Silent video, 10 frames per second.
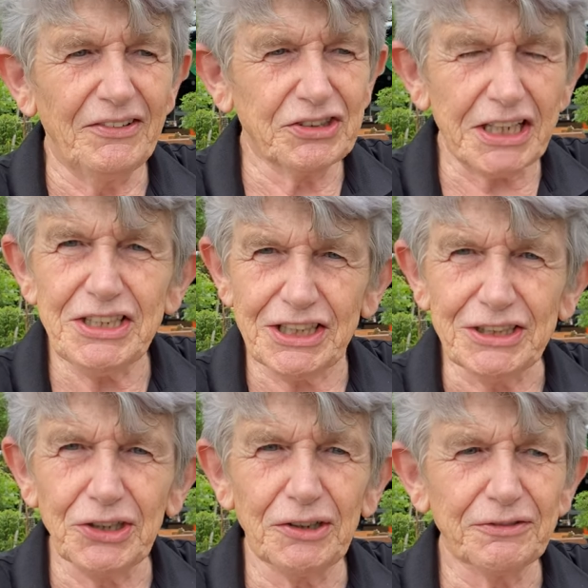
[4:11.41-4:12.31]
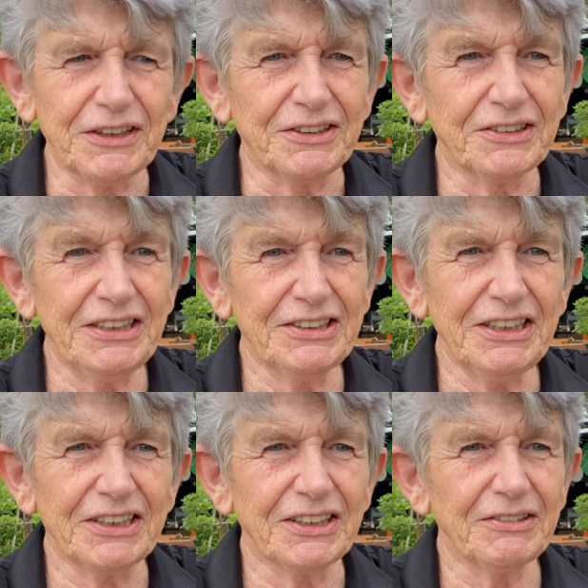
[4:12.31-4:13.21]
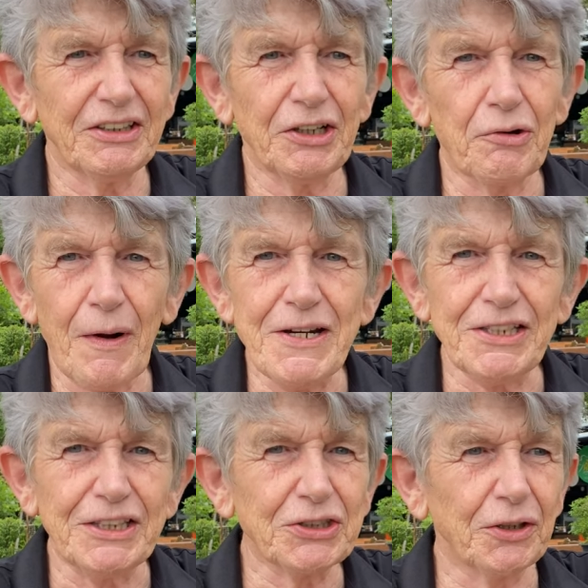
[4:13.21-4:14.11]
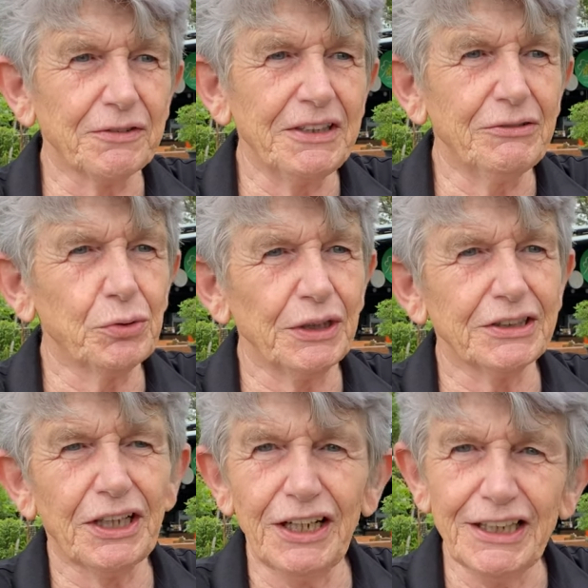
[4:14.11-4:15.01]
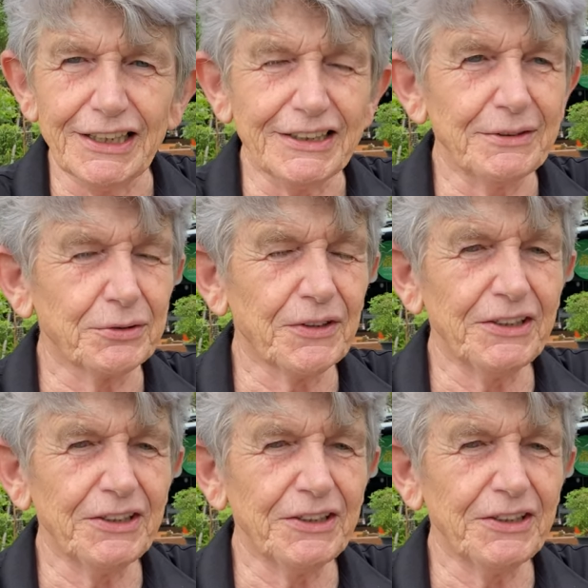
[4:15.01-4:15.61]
taste his coffee, and indeed I rated his coffee quite highly, and it was very